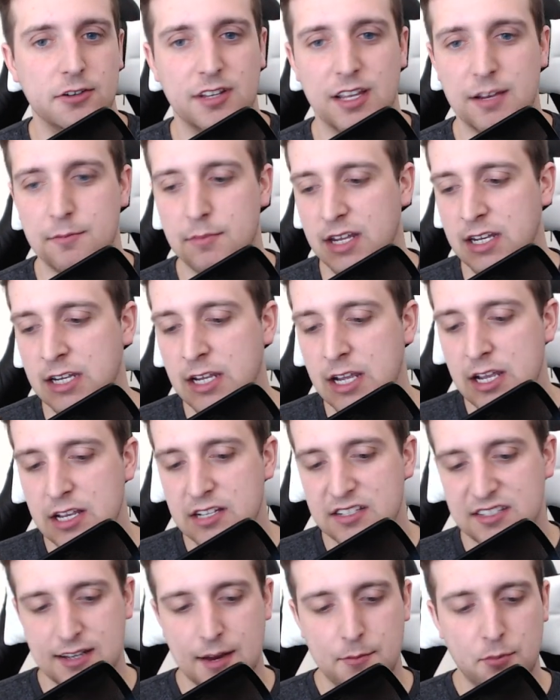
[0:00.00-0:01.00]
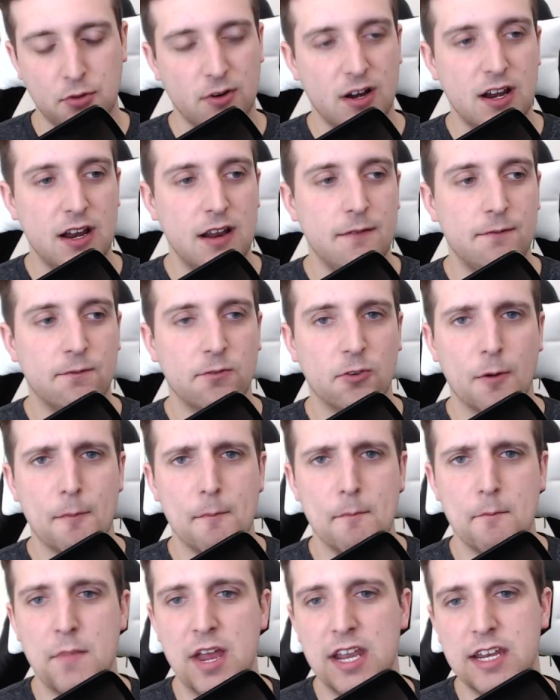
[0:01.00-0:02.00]
They've been separated for
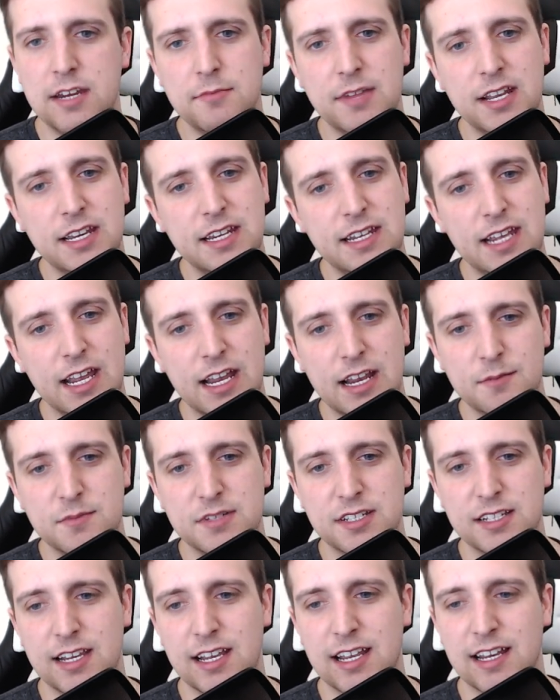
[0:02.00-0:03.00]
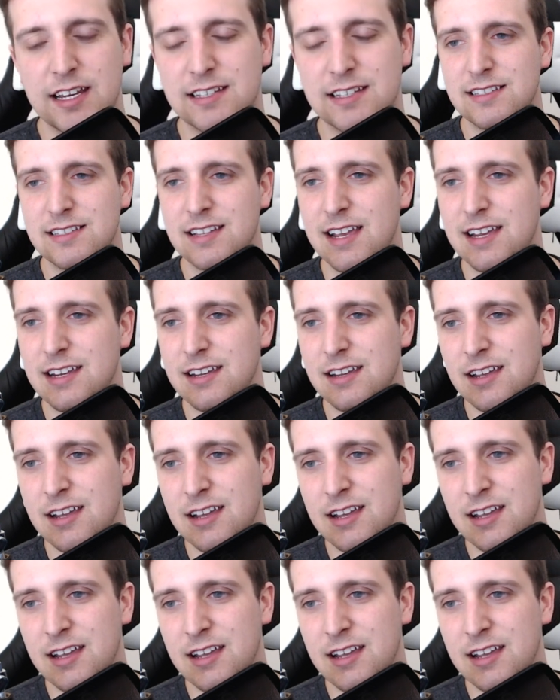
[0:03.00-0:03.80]
many games, and like,